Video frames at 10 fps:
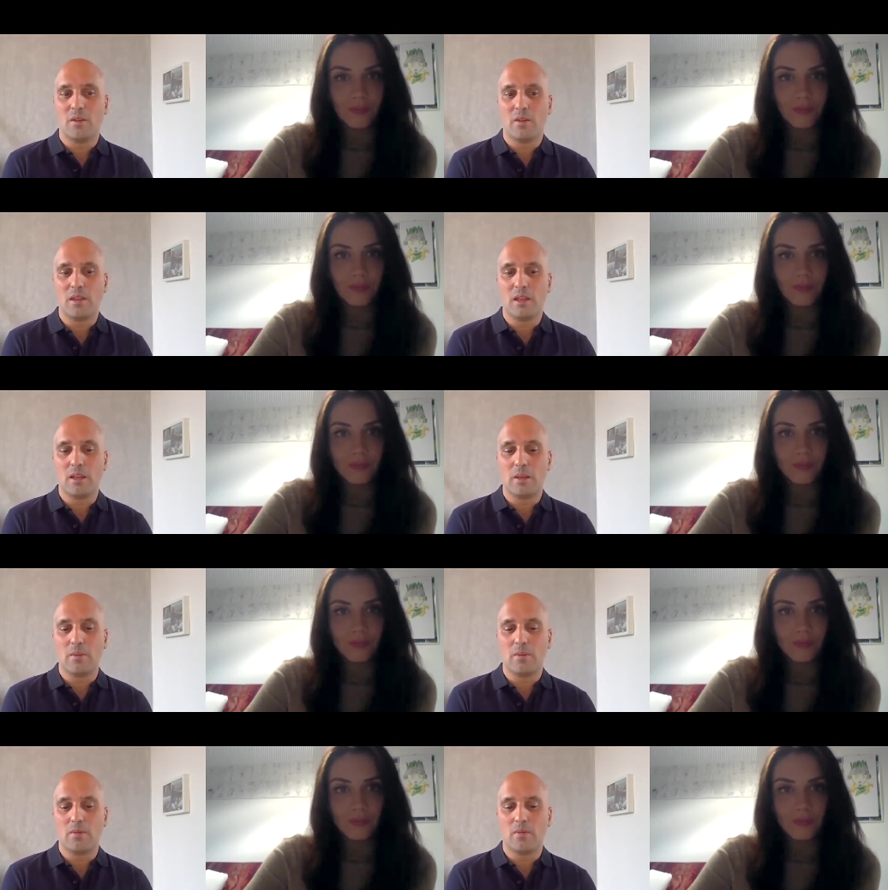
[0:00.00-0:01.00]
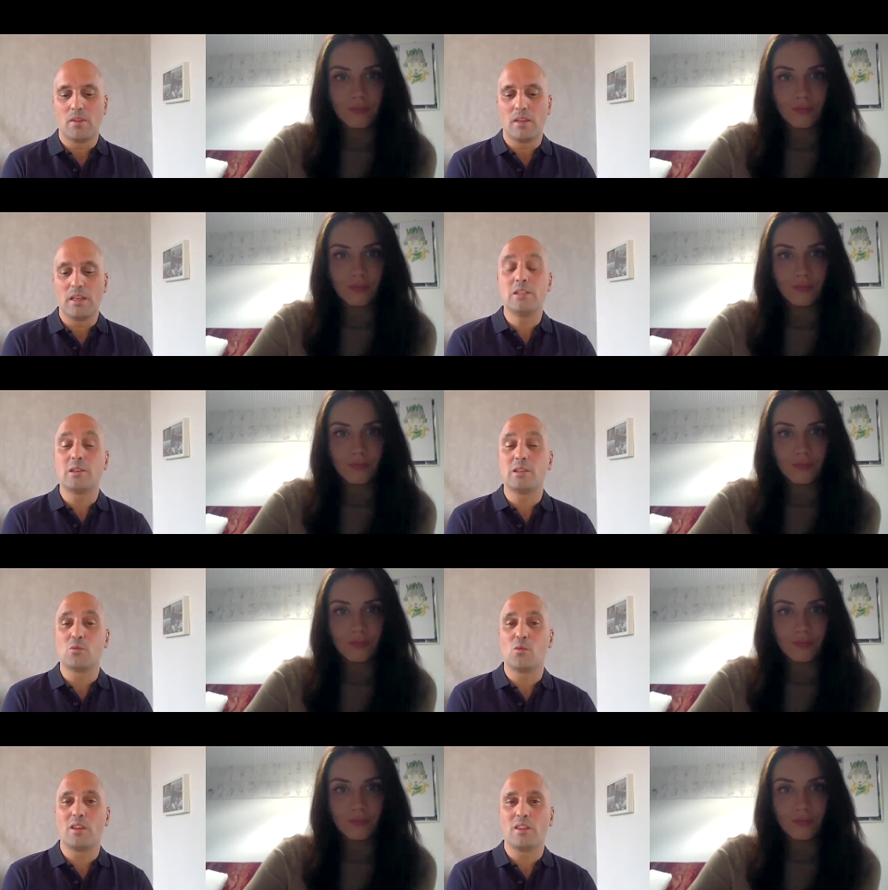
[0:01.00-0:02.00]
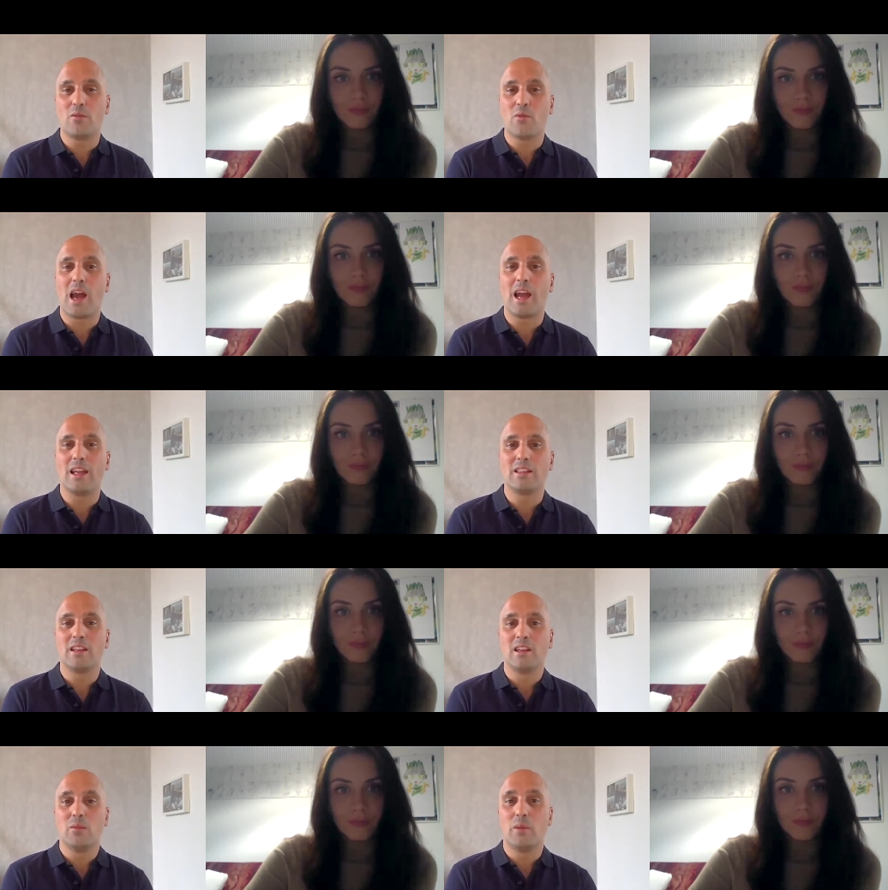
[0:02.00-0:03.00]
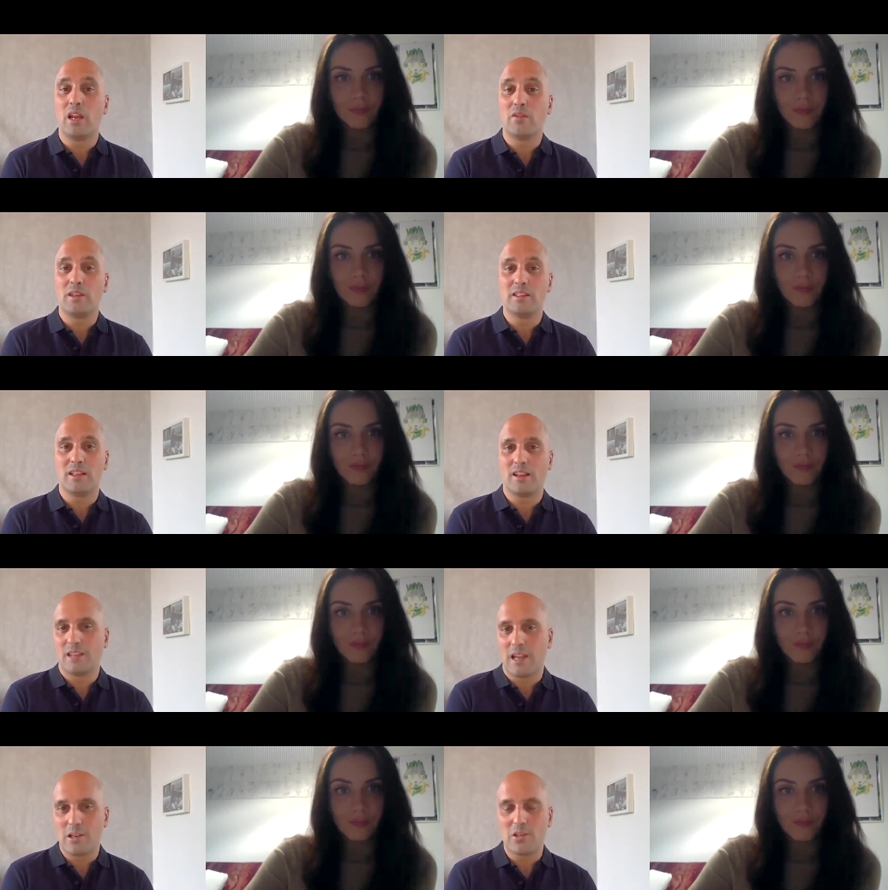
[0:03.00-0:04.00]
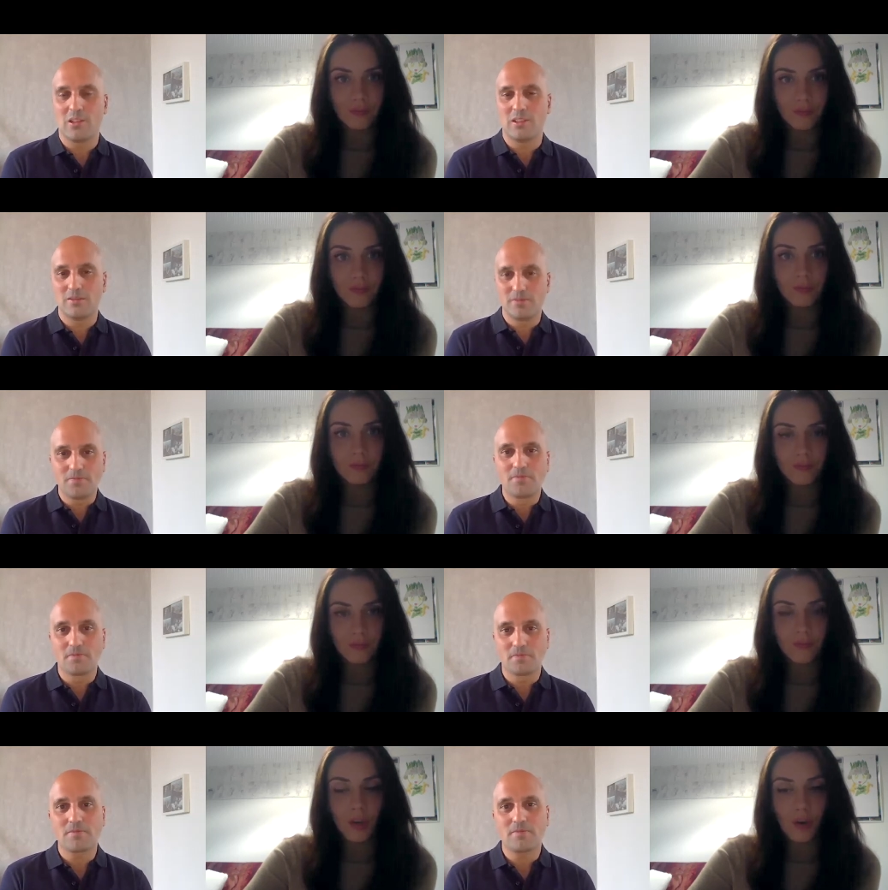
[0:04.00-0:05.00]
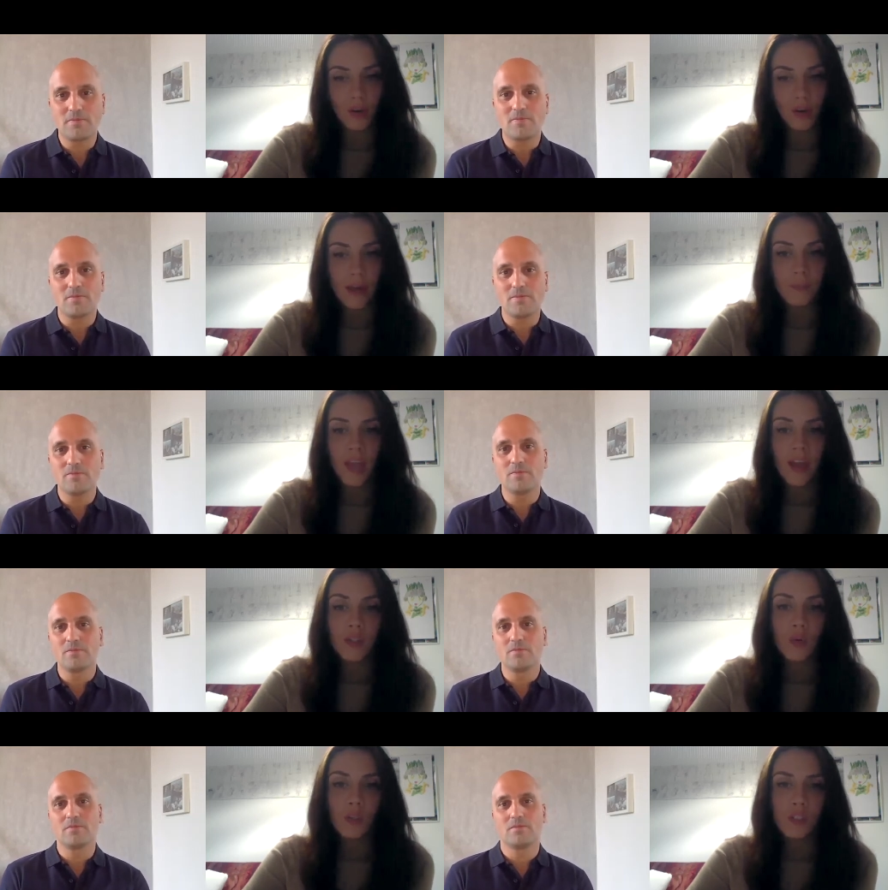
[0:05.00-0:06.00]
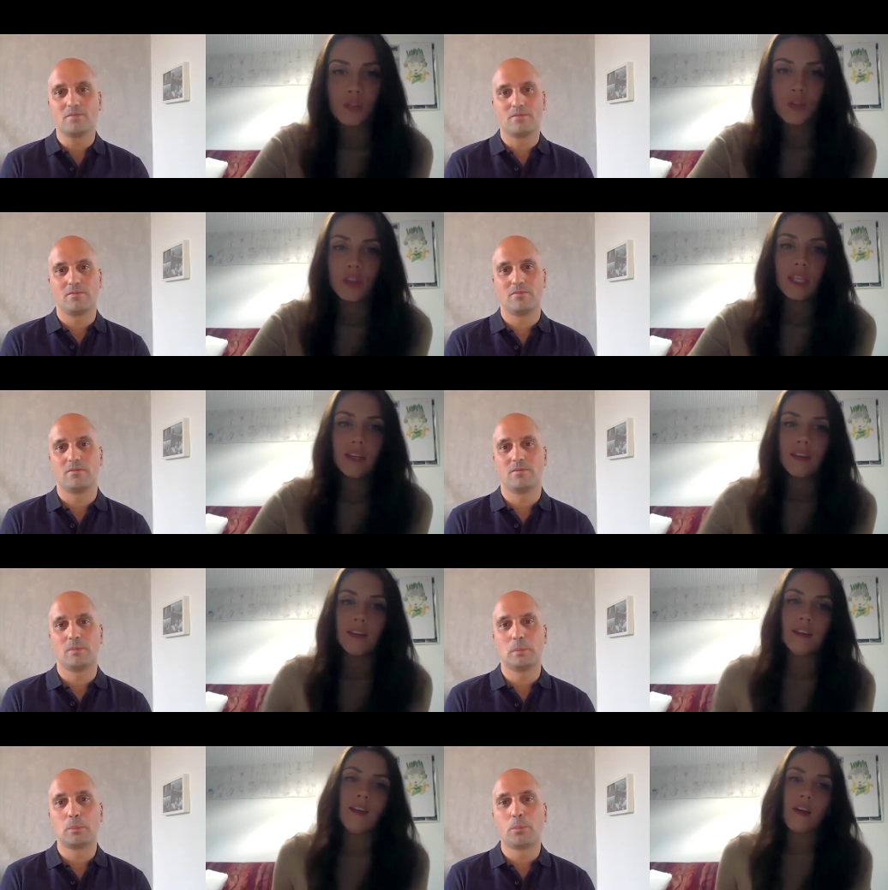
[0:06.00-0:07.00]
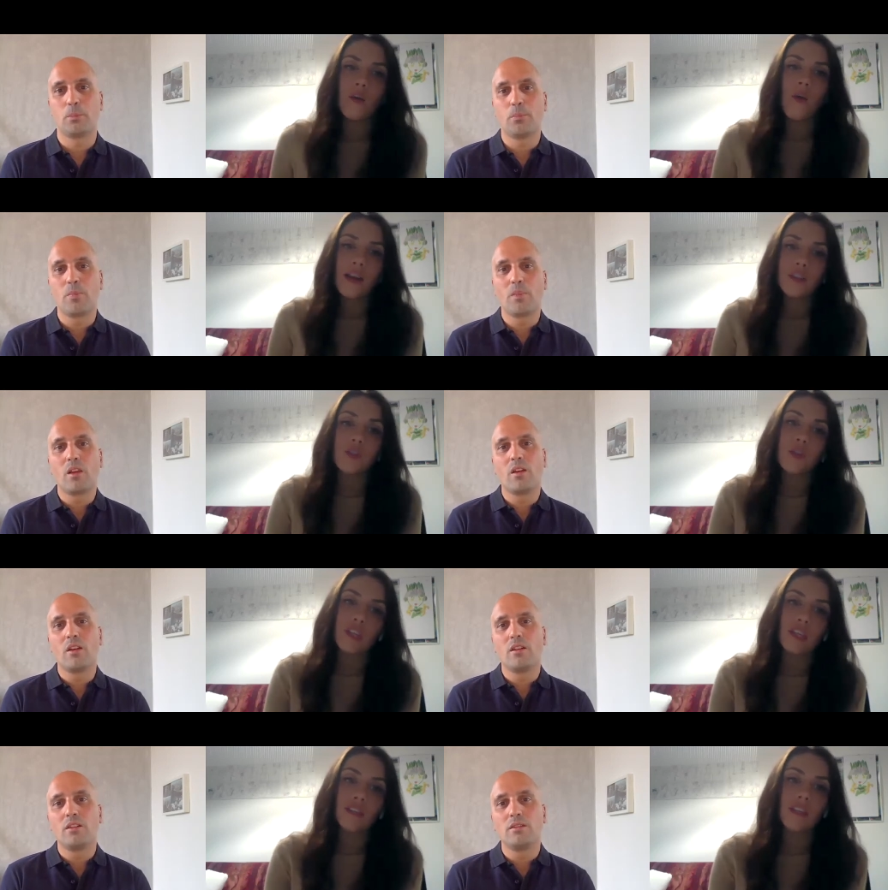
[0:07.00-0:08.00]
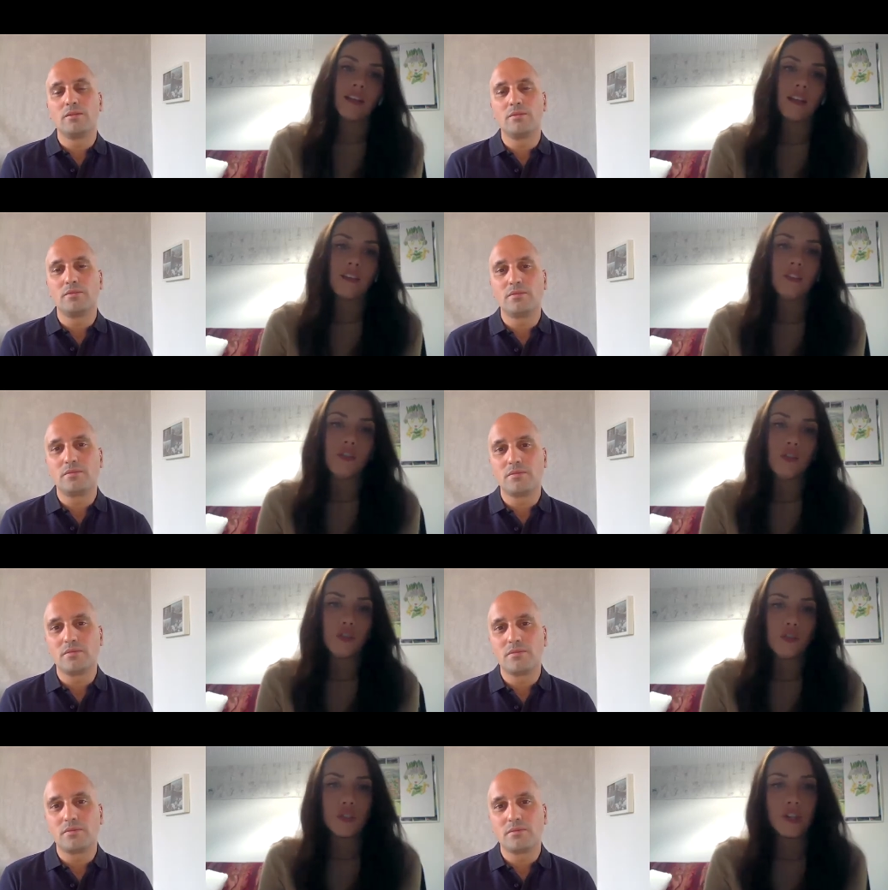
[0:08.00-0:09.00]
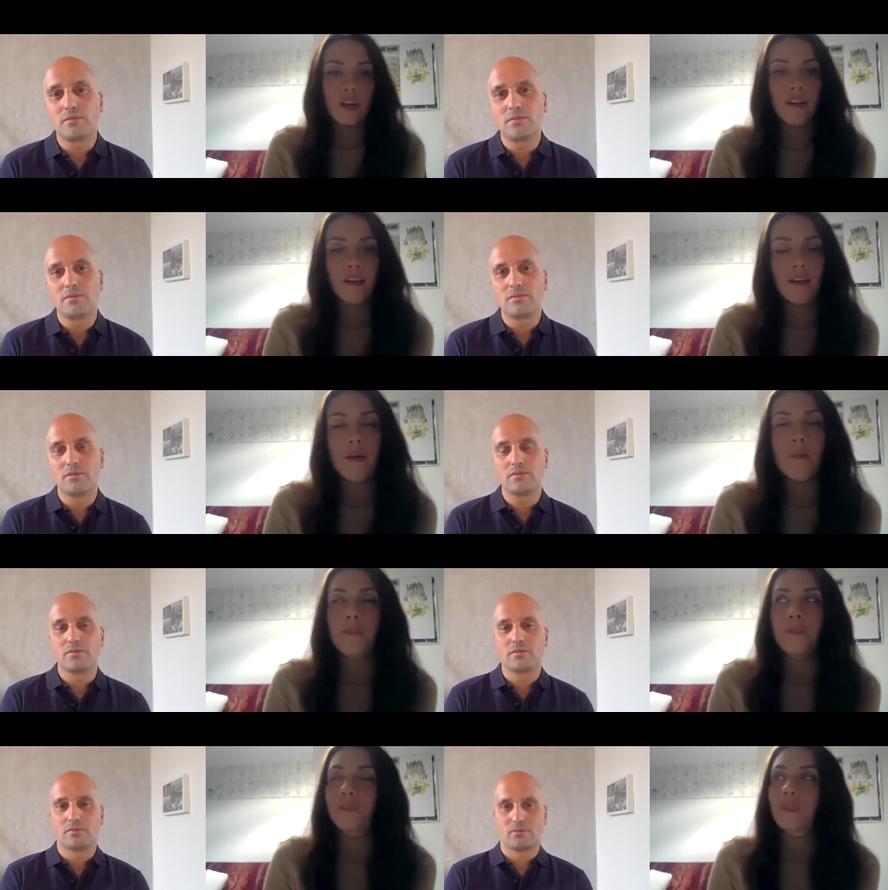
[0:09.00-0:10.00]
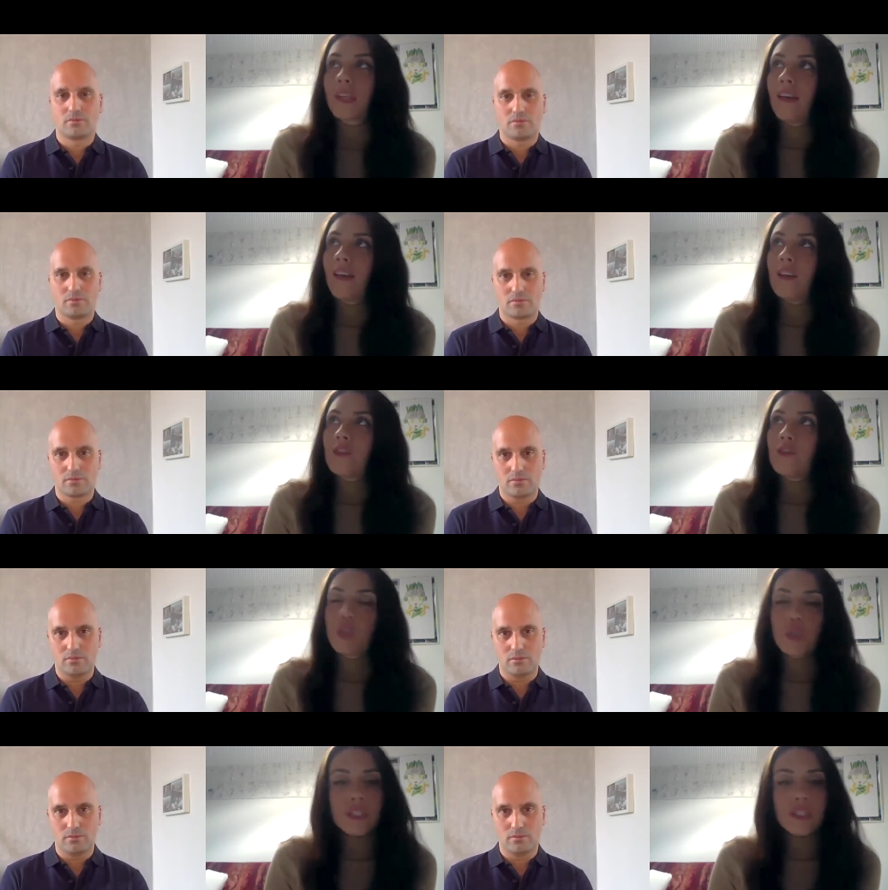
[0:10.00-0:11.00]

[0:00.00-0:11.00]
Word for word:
Speaker 1: the, interns with the right benefit and attention.
Speaker 2: Okay. So, what do you think? Why do you think that an intern should um, choose